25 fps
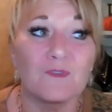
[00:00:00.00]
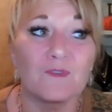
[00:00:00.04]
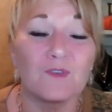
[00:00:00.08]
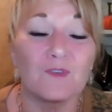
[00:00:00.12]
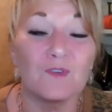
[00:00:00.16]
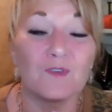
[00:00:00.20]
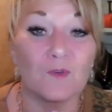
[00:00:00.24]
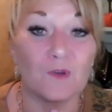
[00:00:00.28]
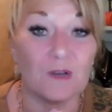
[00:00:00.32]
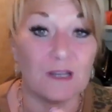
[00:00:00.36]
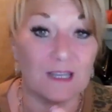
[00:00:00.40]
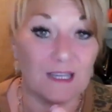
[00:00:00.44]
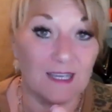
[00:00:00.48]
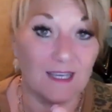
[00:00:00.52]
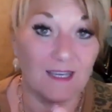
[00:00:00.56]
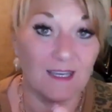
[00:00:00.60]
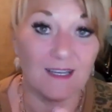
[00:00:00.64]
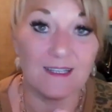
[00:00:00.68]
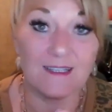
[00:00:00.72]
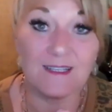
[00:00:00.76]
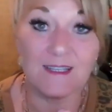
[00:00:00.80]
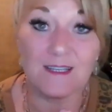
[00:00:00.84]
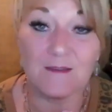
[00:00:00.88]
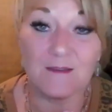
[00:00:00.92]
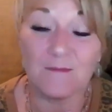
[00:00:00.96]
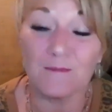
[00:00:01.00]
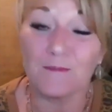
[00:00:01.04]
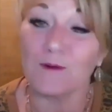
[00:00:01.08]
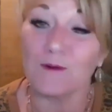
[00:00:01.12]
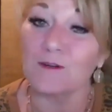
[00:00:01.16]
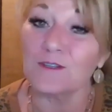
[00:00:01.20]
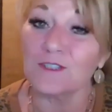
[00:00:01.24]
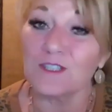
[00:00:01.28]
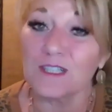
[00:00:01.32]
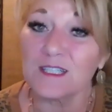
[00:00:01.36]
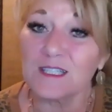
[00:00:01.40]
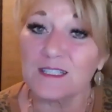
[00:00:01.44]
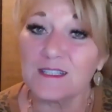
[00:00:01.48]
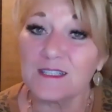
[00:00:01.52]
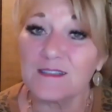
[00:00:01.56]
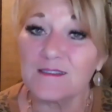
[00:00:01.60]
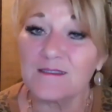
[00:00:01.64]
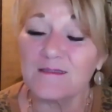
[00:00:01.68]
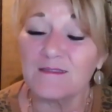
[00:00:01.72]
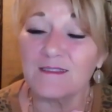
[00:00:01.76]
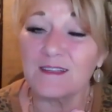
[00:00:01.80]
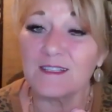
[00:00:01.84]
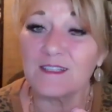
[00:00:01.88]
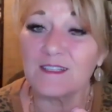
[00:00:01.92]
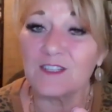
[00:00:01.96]
your kit purchase
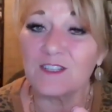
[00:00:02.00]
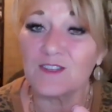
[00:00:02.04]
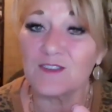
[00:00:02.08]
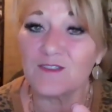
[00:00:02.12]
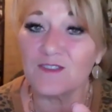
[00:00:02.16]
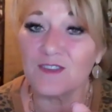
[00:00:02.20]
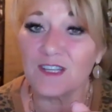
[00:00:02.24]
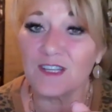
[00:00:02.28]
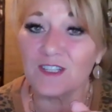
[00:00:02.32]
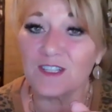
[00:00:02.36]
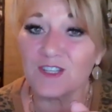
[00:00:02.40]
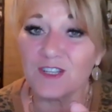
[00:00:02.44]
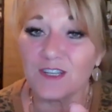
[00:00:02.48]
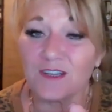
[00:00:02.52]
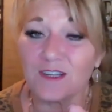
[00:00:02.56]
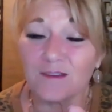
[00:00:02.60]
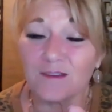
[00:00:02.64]
this